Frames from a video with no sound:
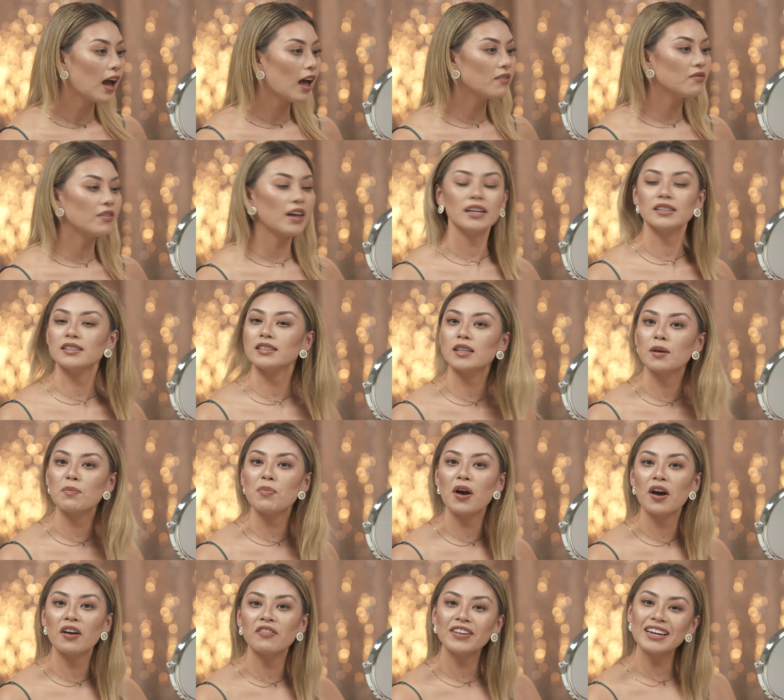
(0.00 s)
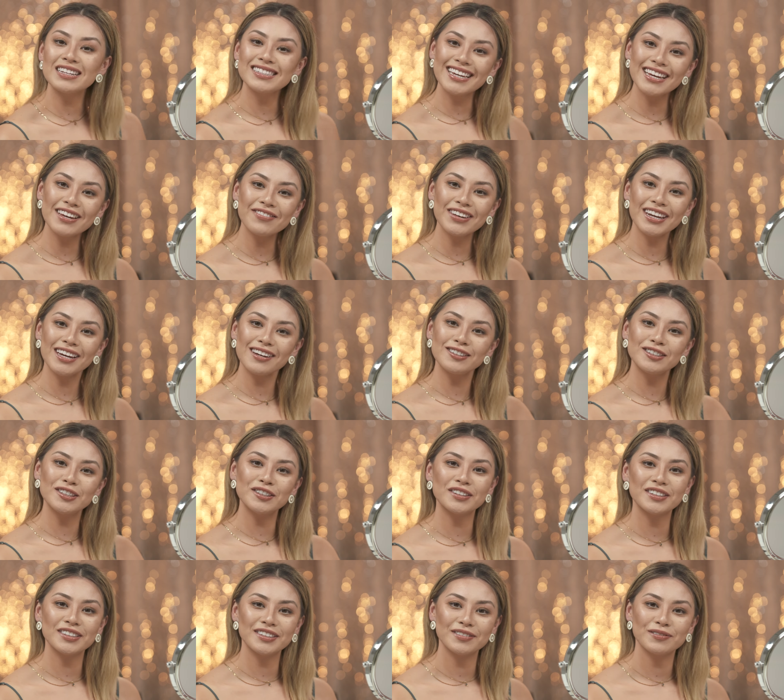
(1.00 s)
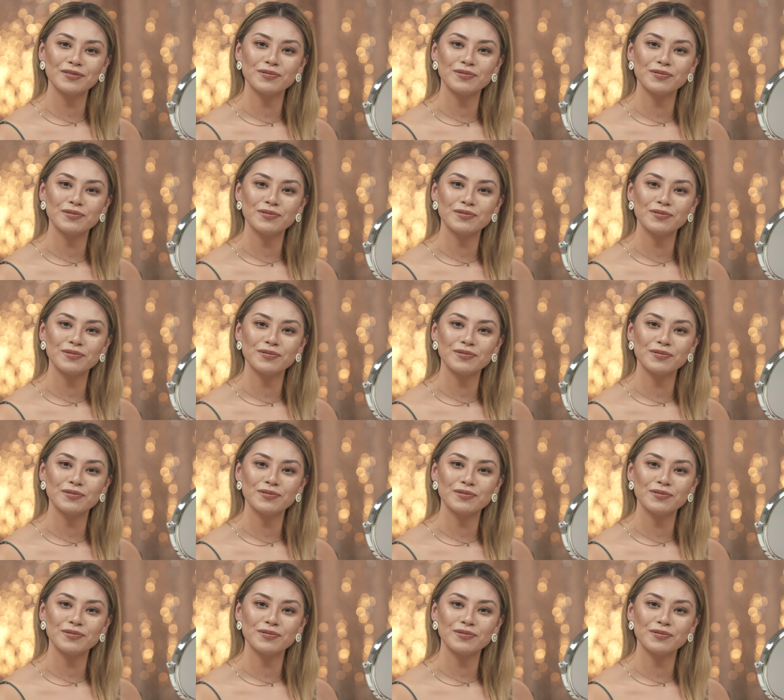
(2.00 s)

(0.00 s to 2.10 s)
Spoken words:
And that's the perfect evening look.